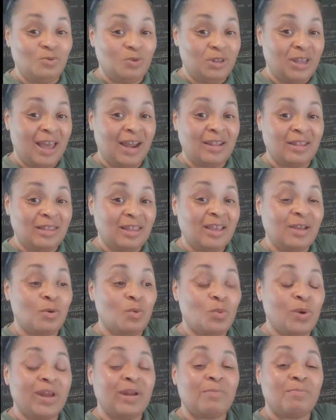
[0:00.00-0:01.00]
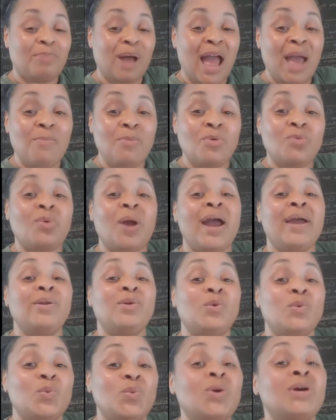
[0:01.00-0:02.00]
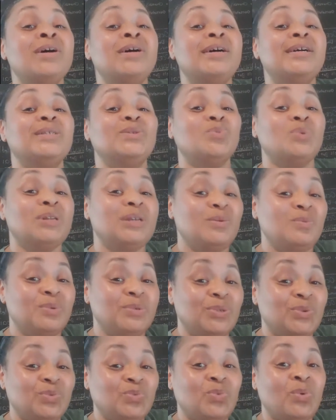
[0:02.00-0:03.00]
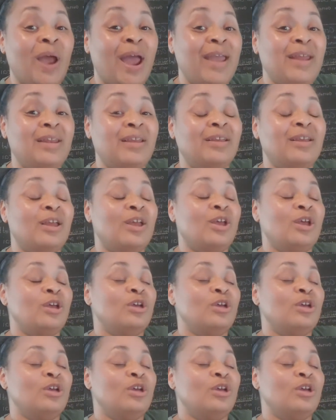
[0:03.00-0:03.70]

you got to think of where the Bible writer was when he was writing